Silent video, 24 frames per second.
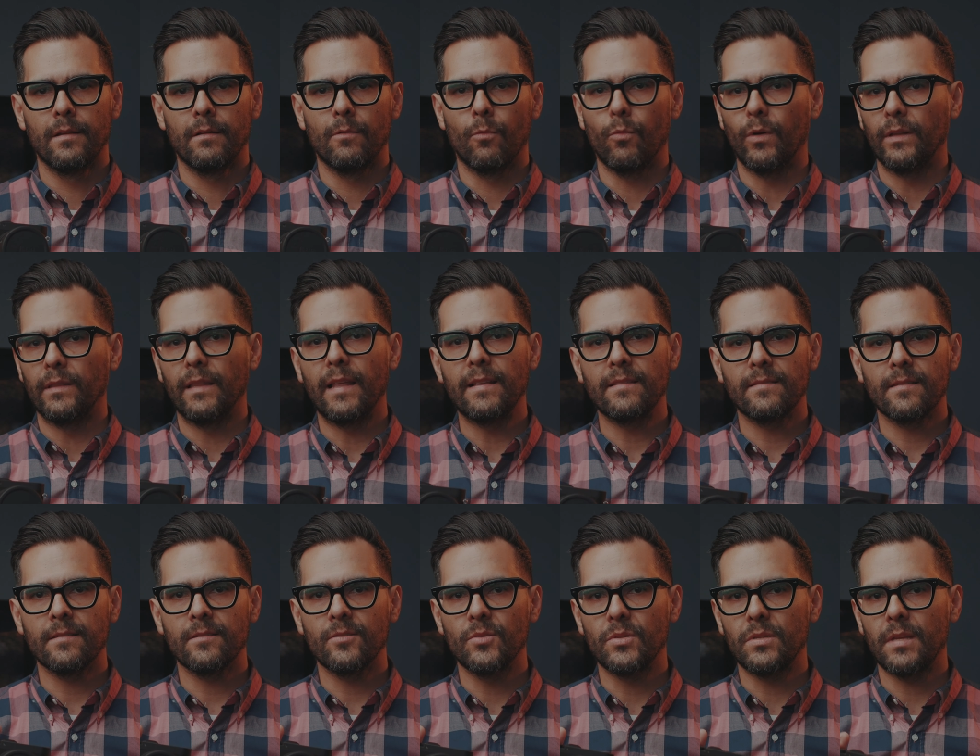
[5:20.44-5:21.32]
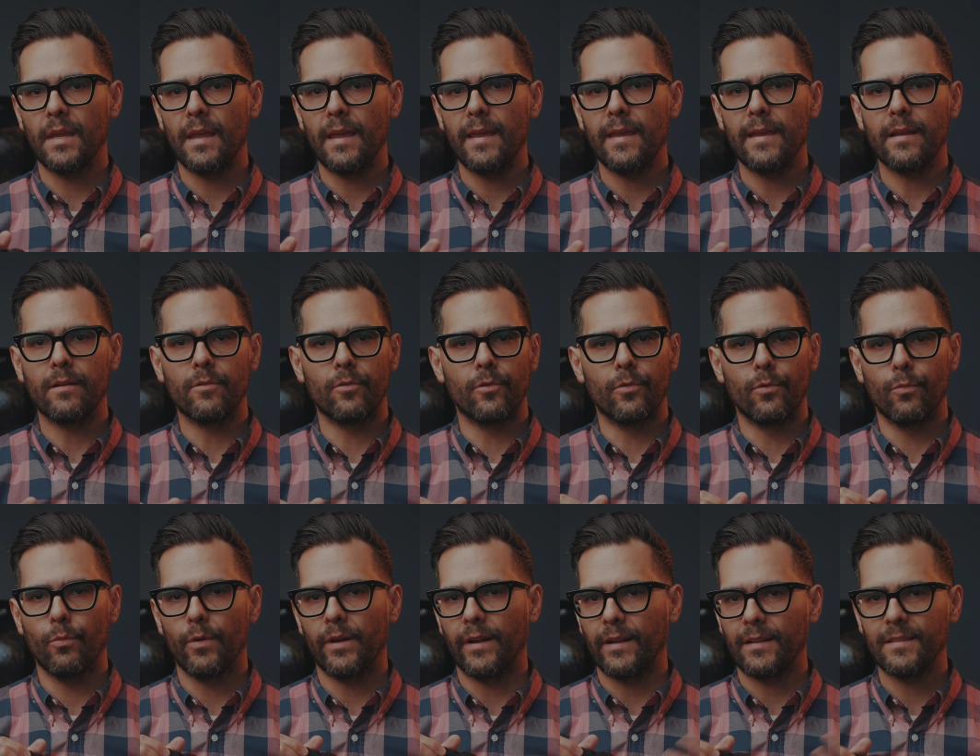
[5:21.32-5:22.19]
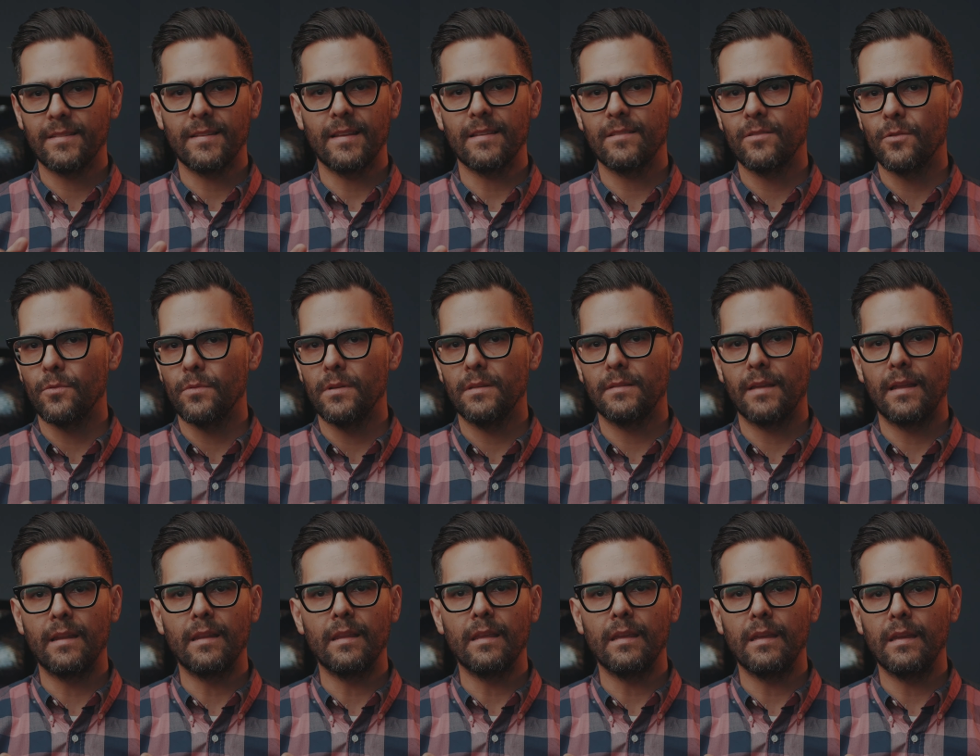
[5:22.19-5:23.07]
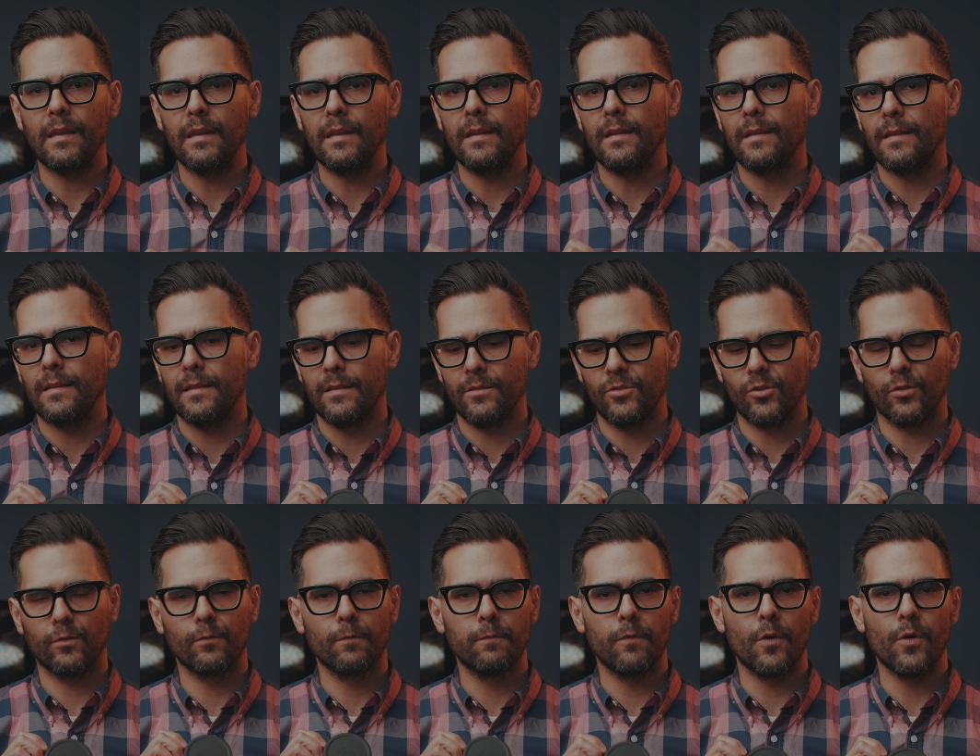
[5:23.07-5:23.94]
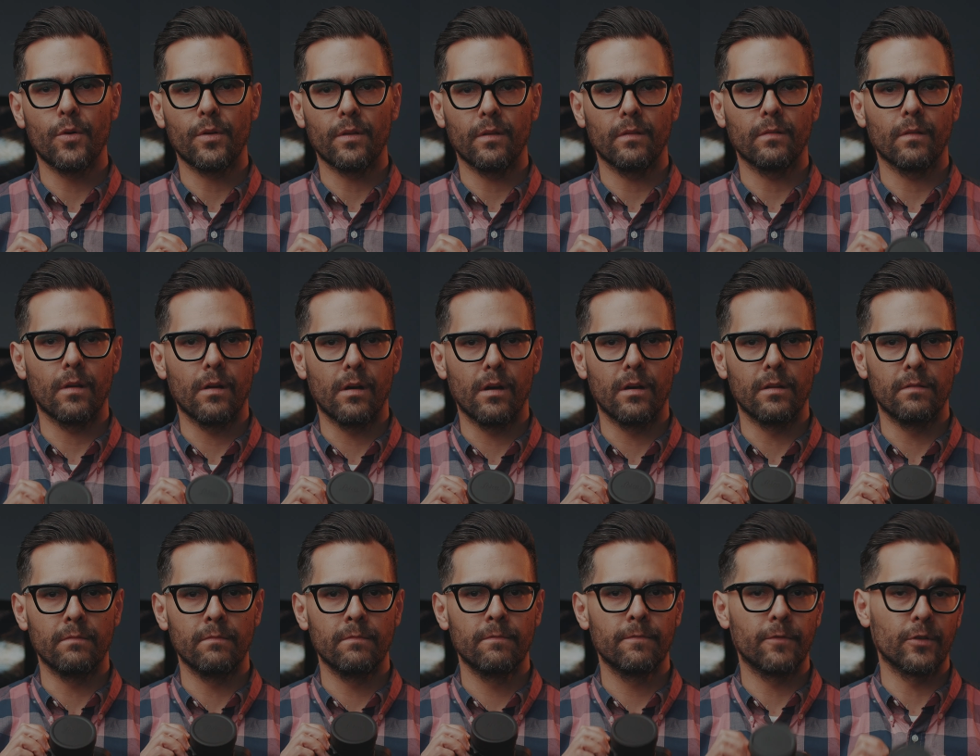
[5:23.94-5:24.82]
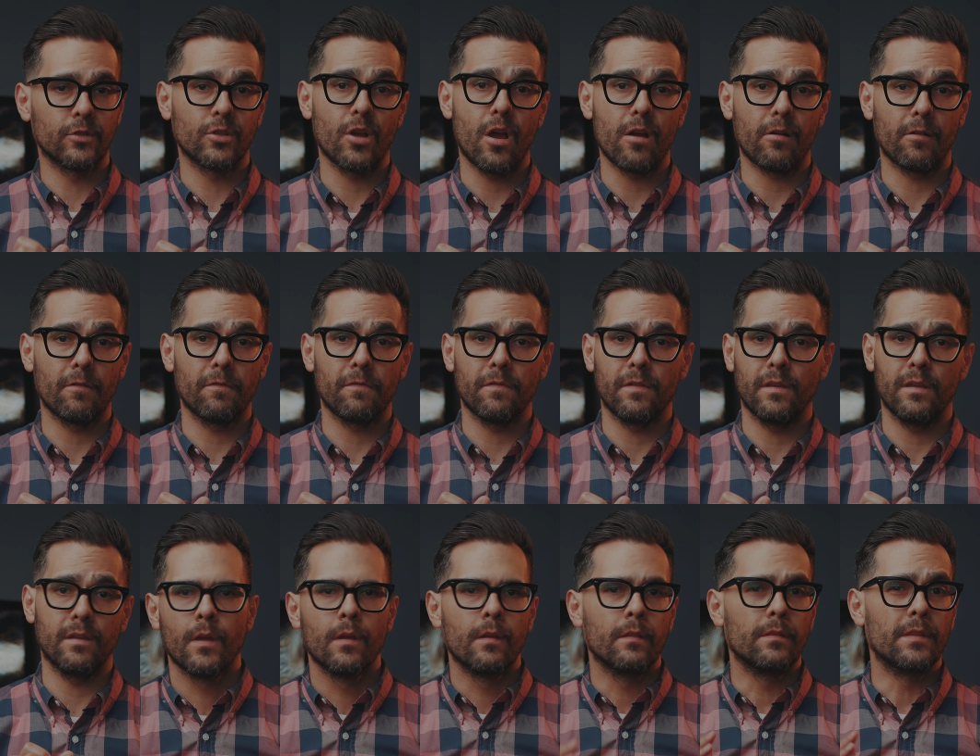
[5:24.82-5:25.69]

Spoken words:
what lenses to take or what accessories I need, and just focus on photography.